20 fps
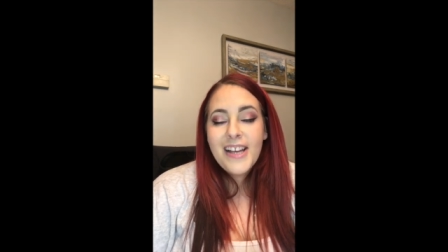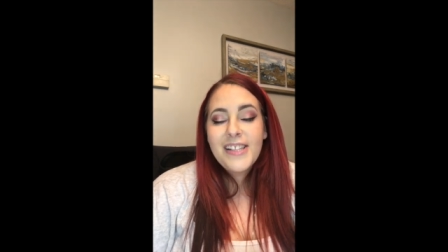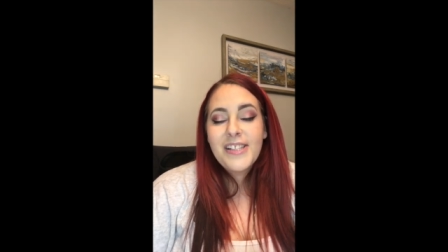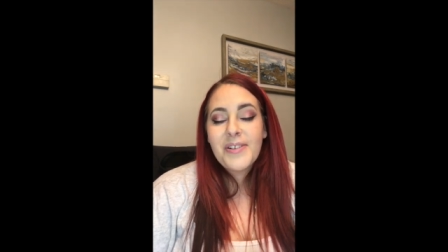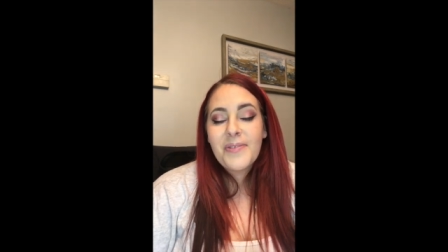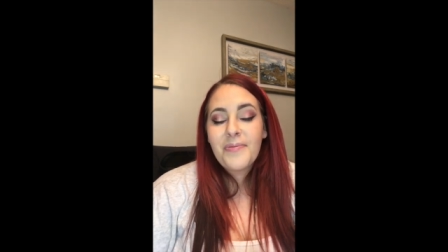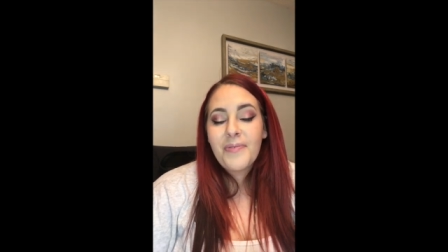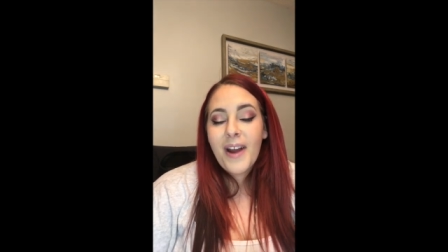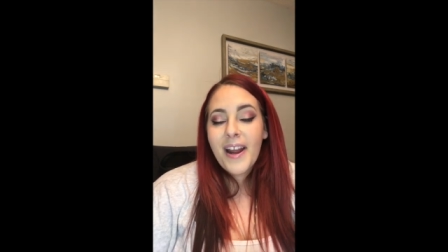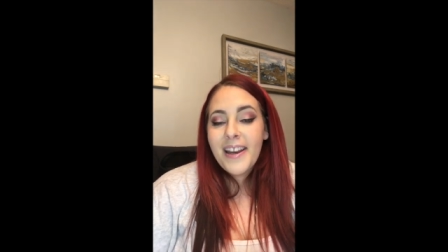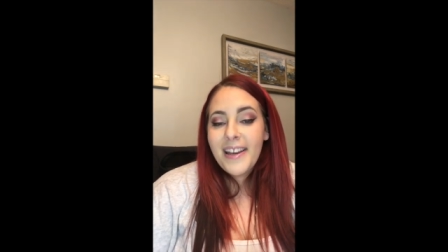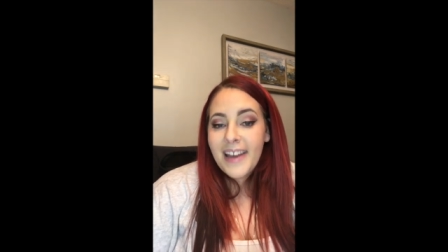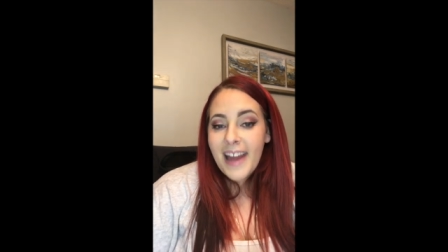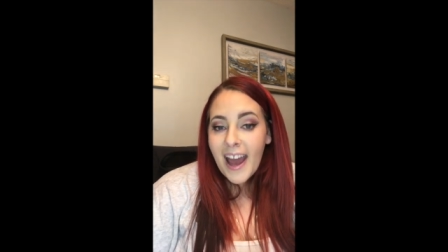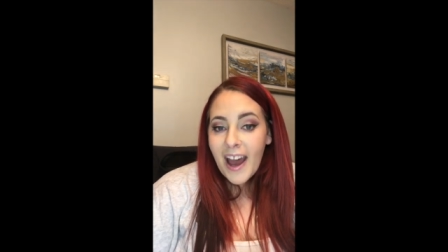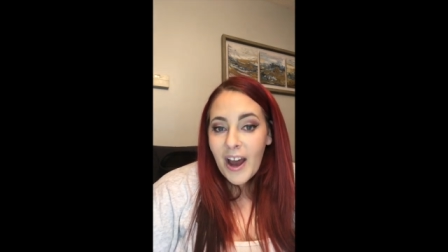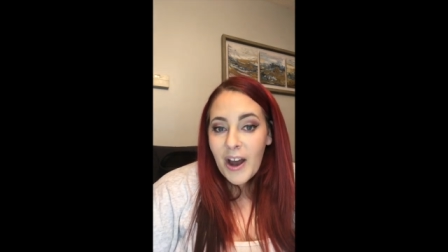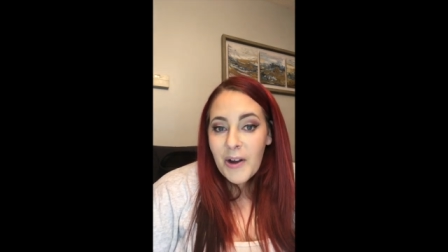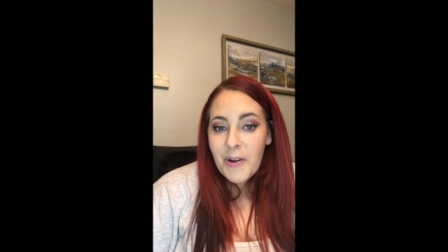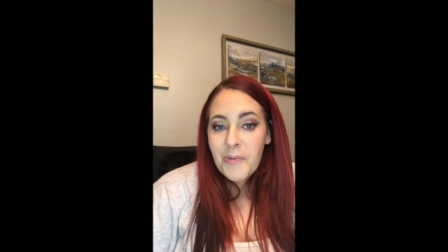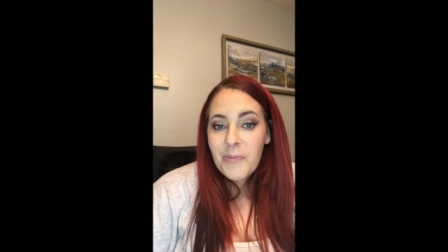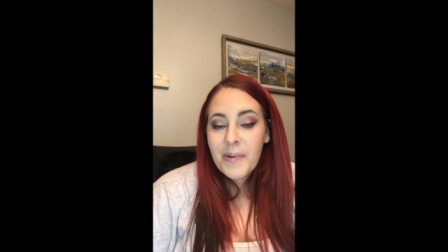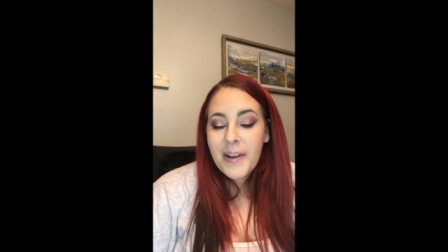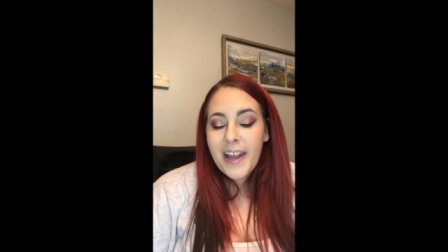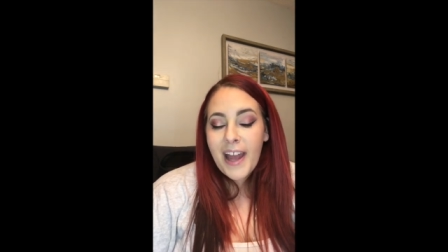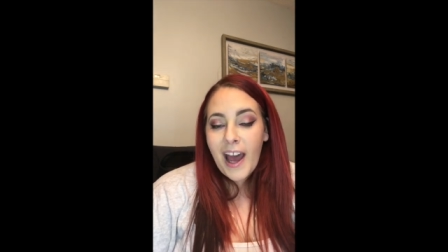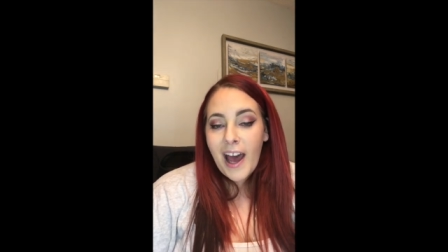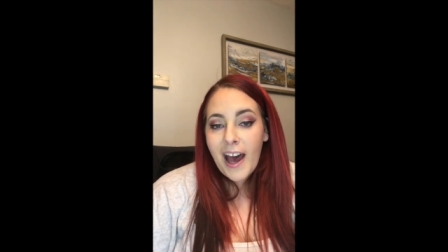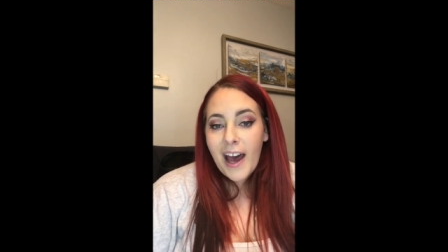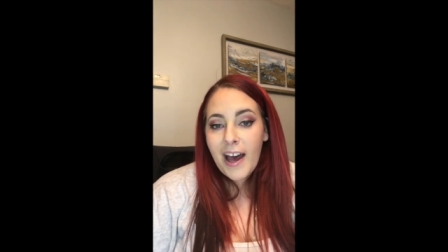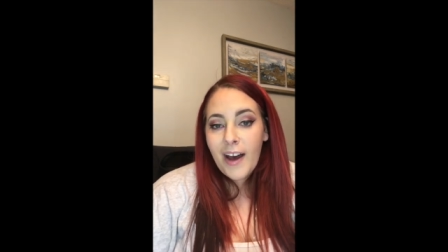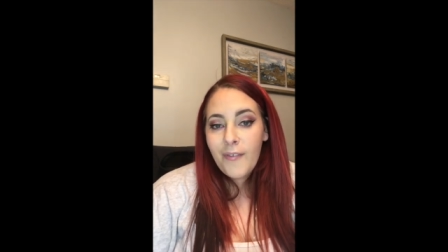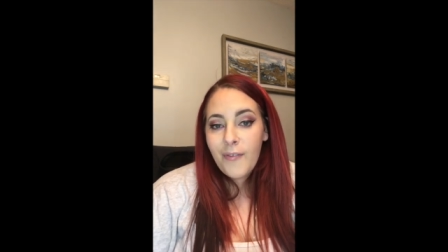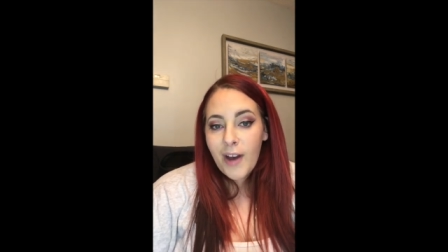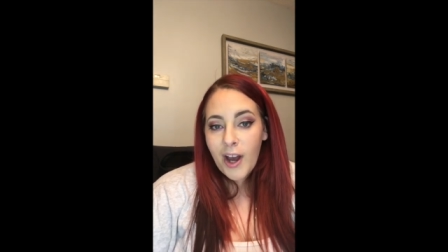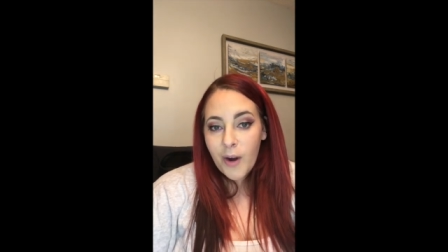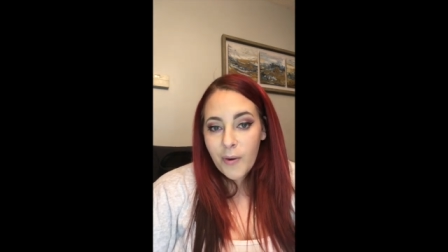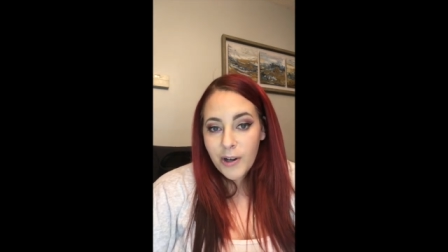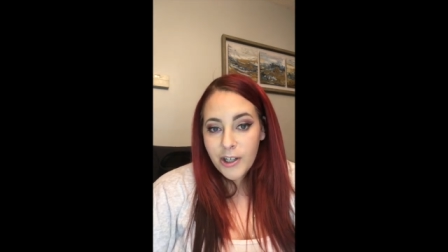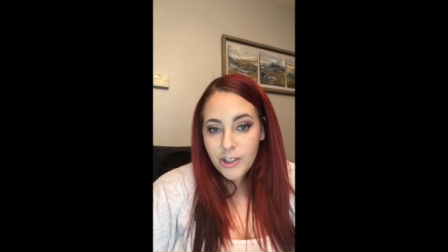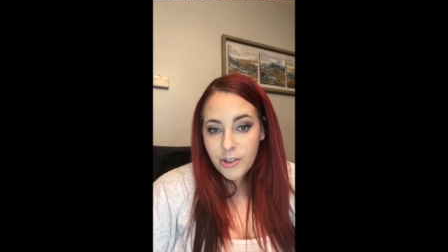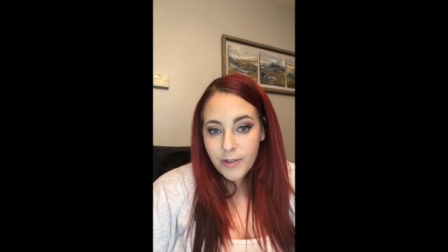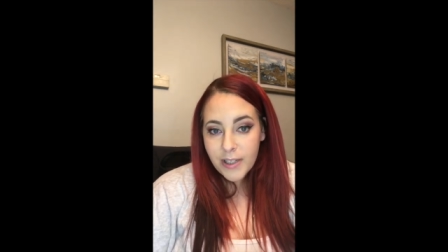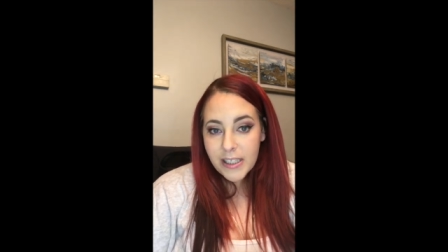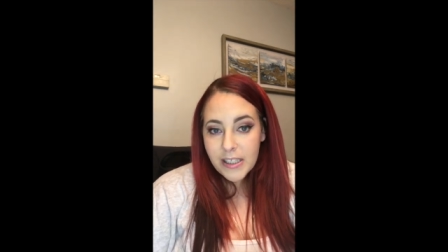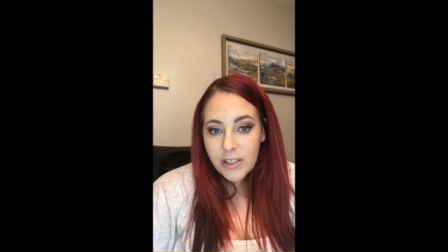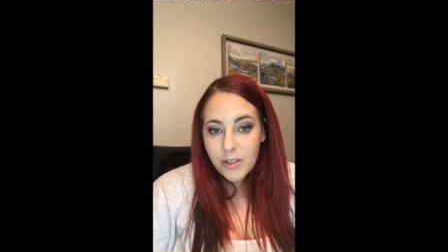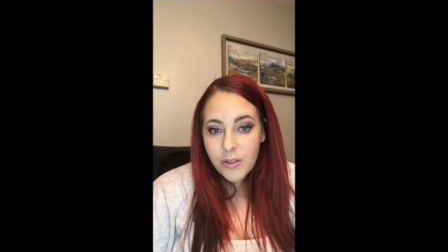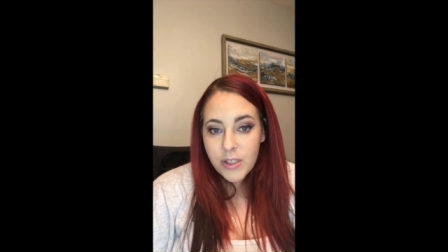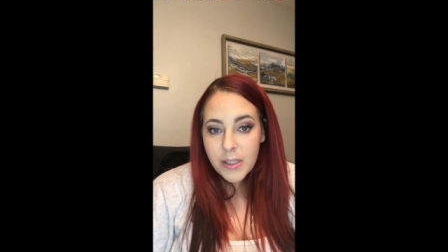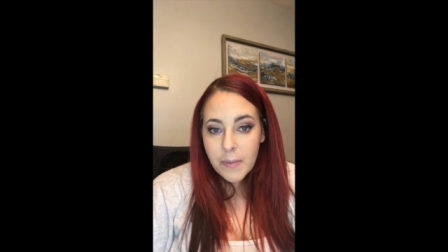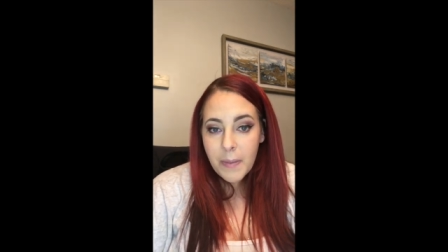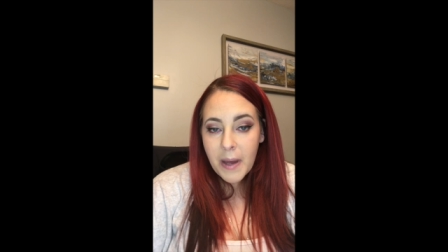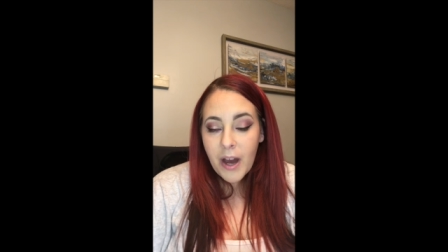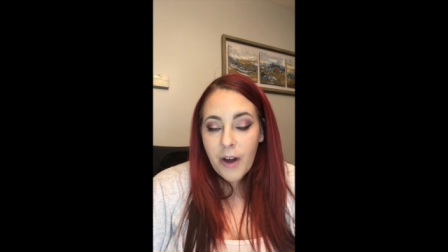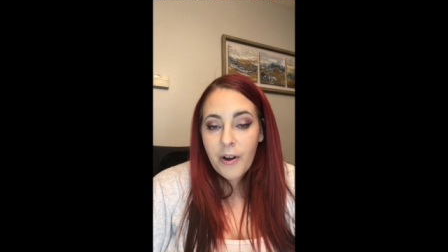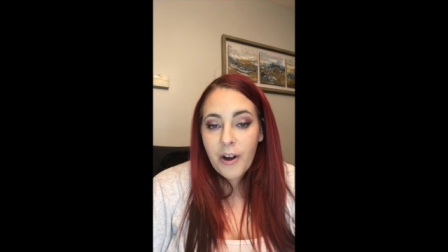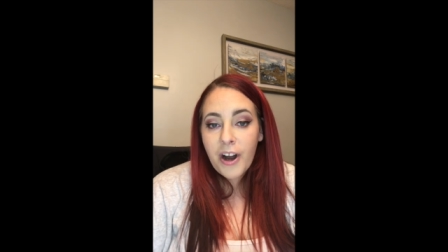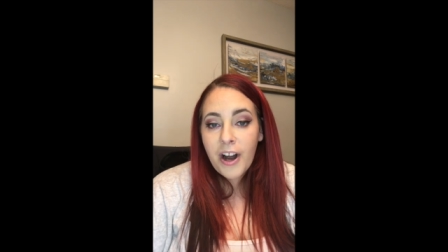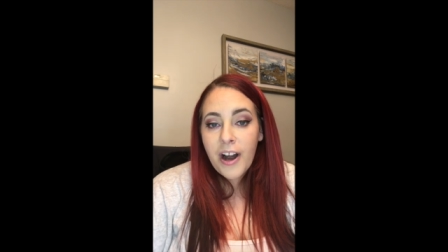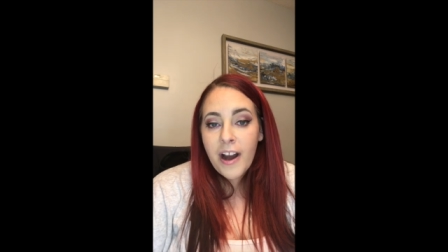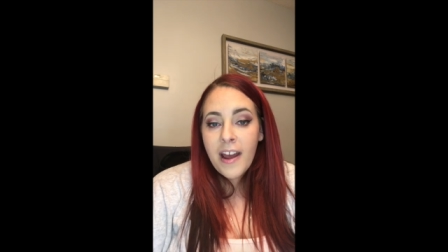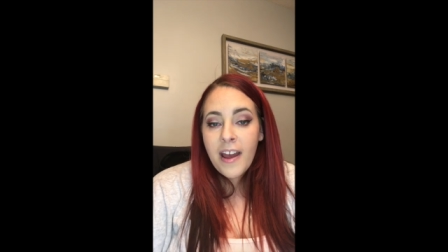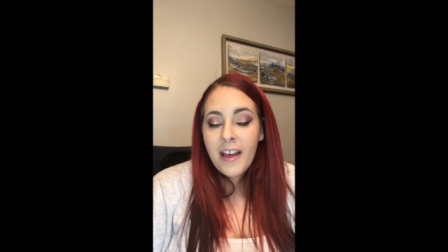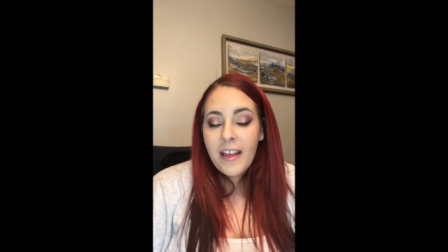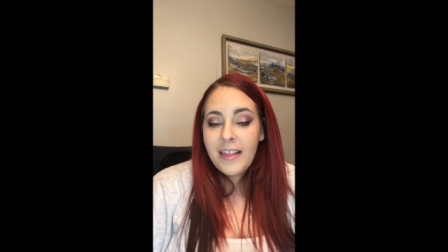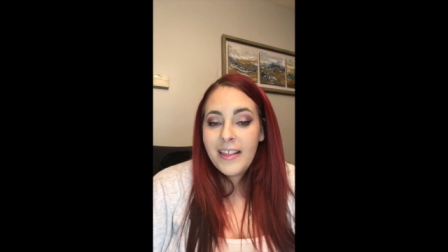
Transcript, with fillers: So right now we have our translucent powder.